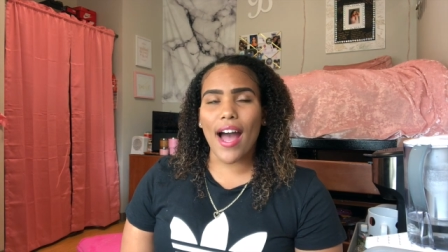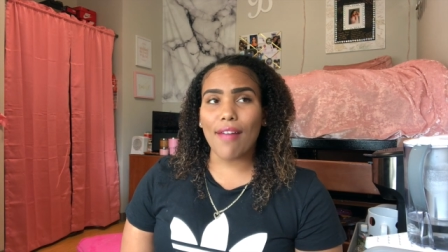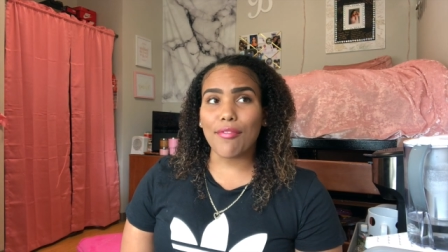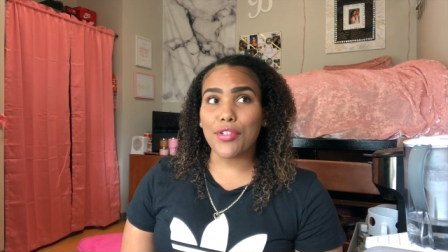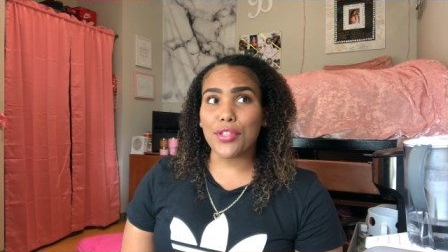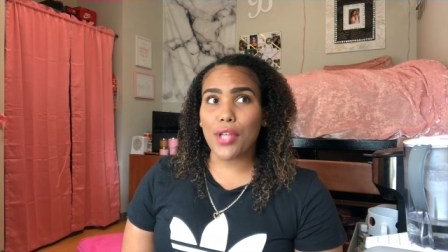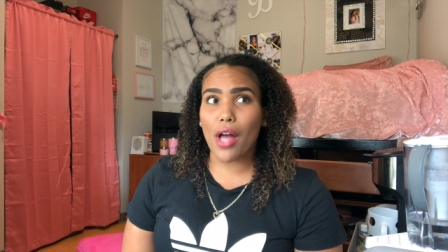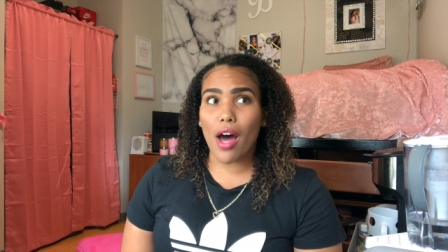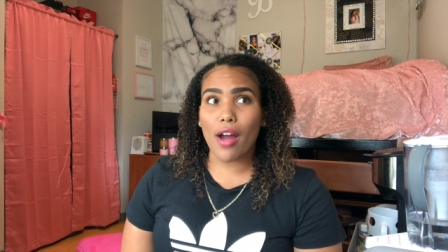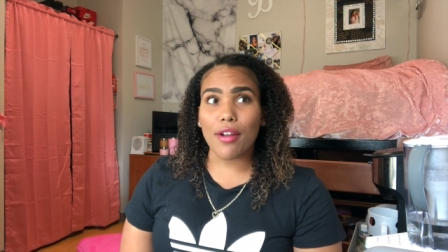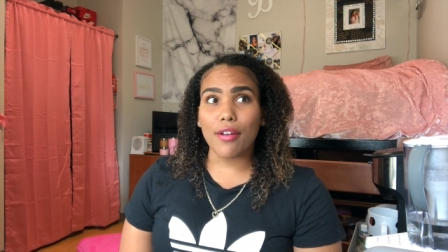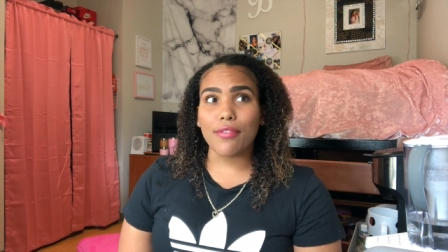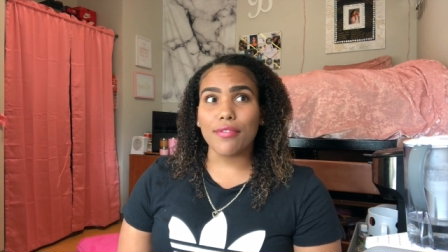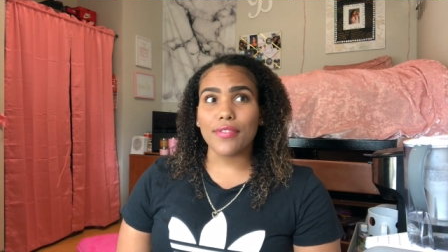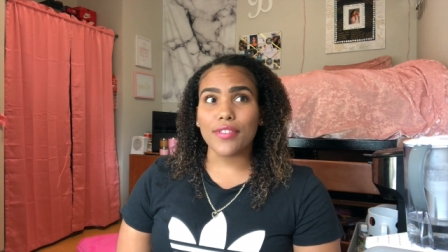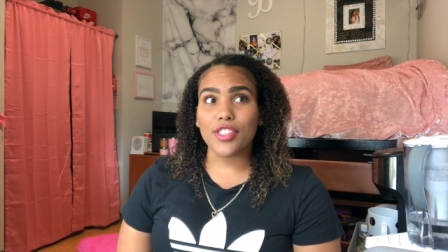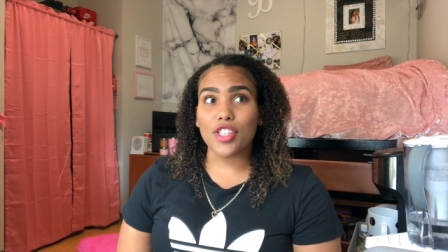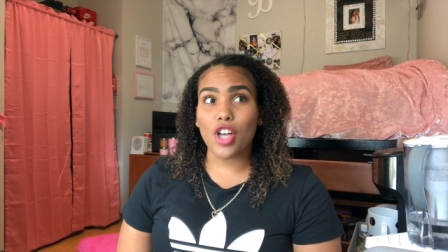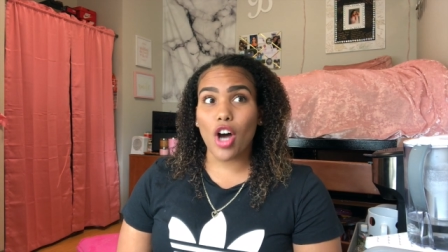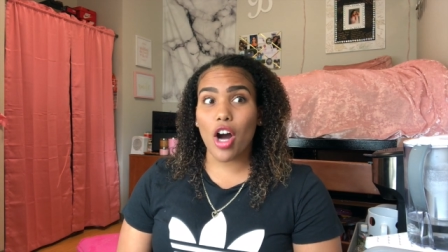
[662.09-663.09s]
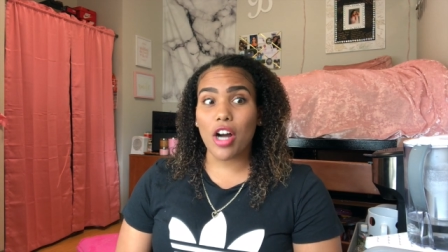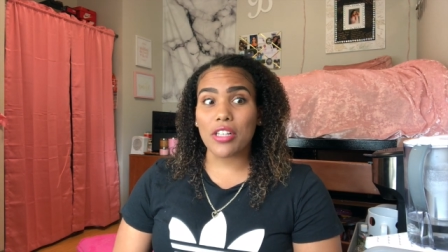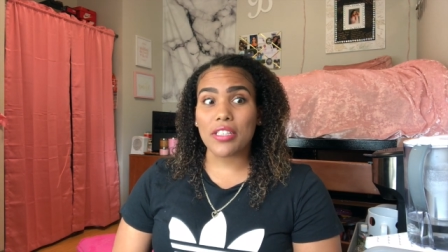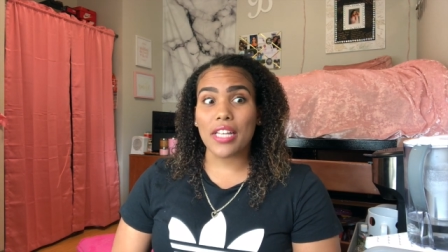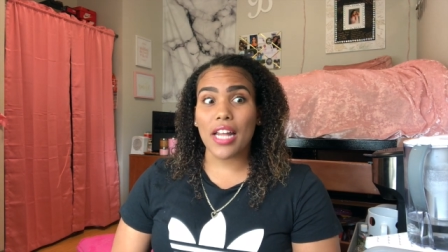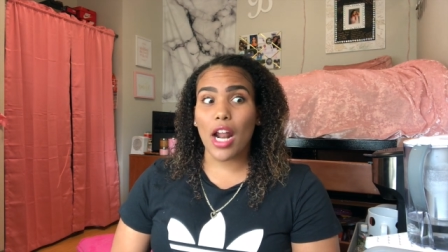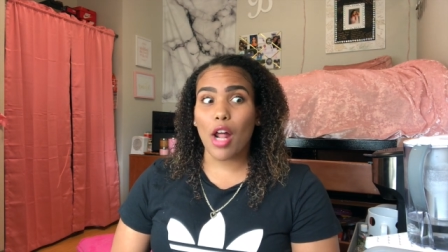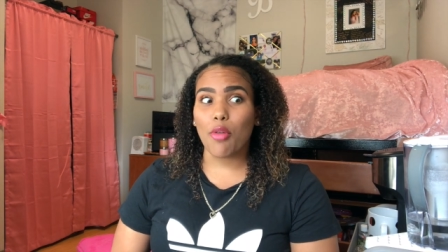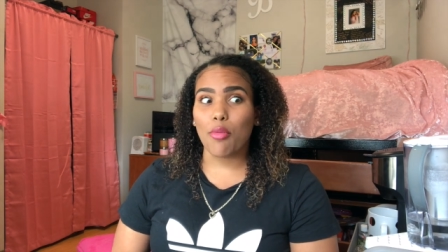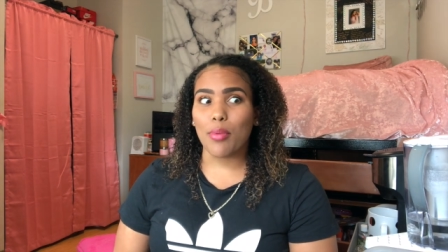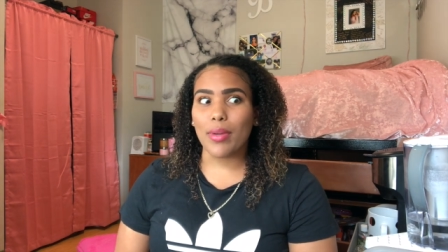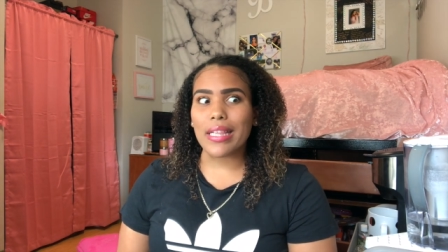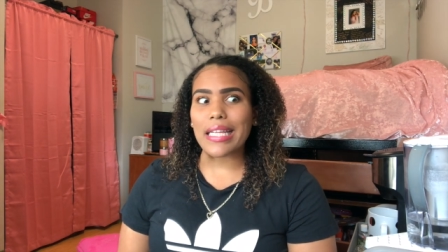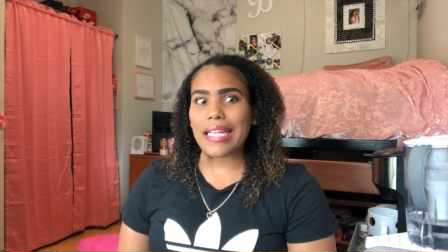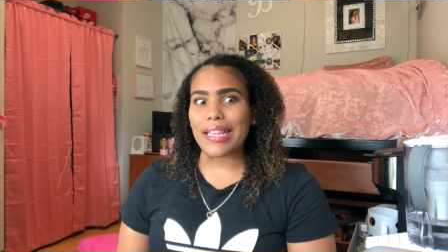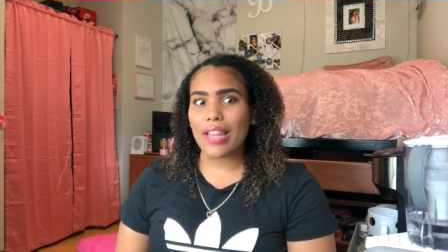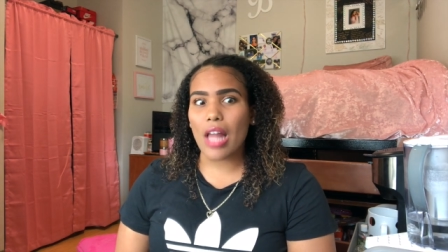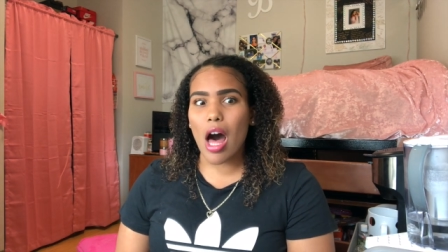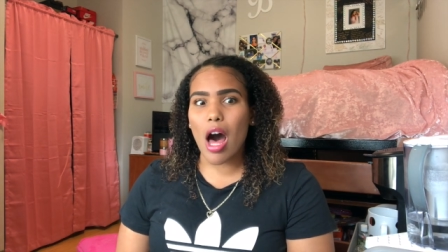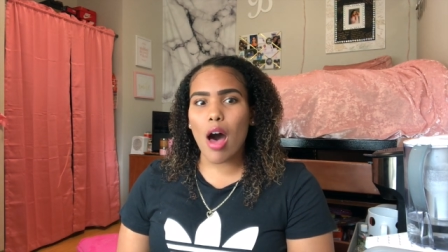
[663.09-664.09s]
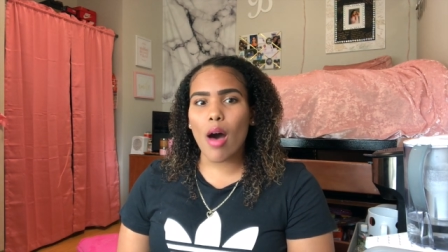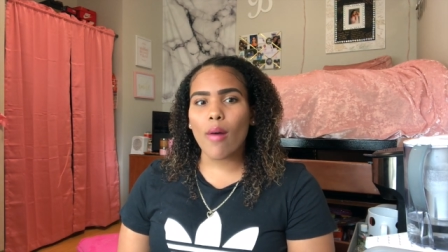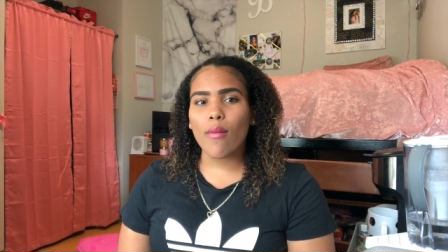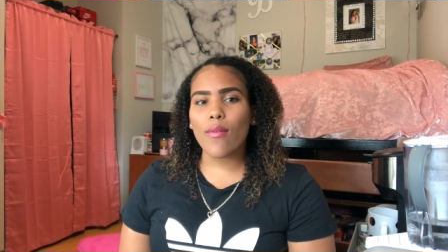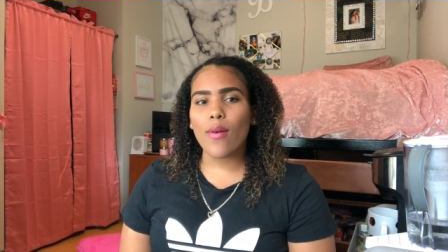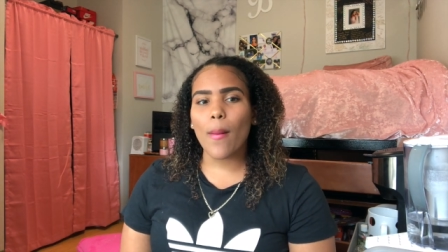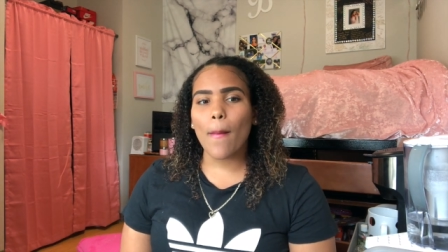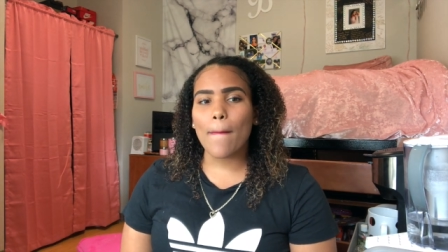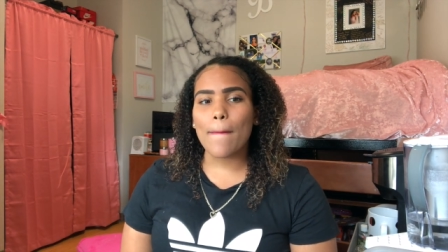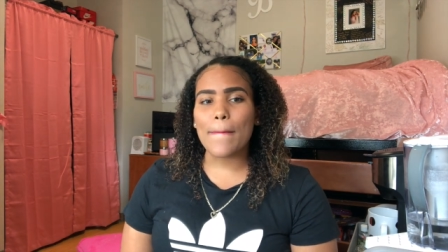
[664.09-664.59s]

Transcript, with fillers: I have a lot of songs that I really love,